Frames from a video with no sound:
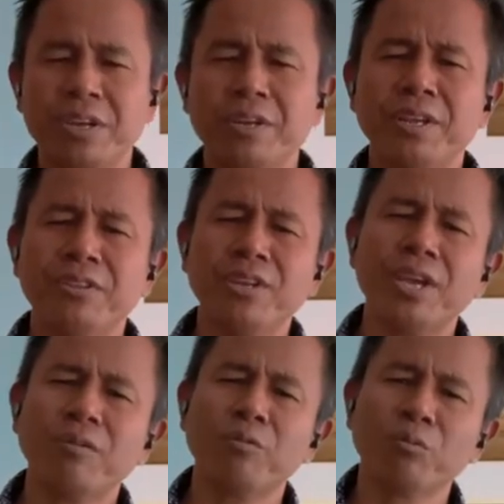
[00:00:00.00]
They
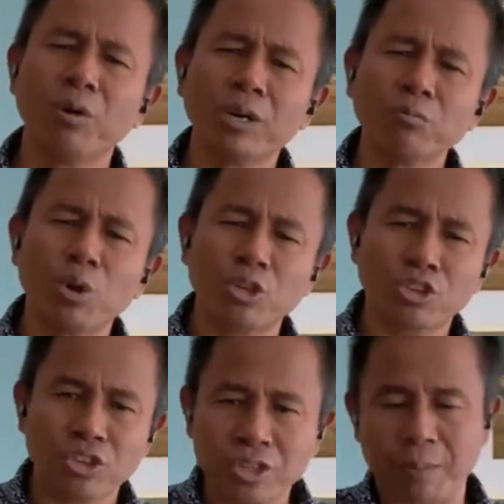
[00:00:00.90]
take one more
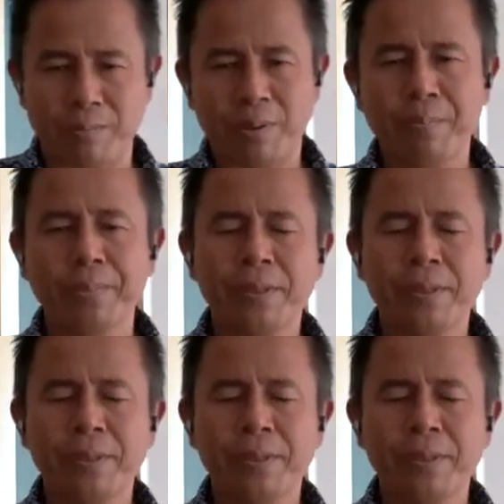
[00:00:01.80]
step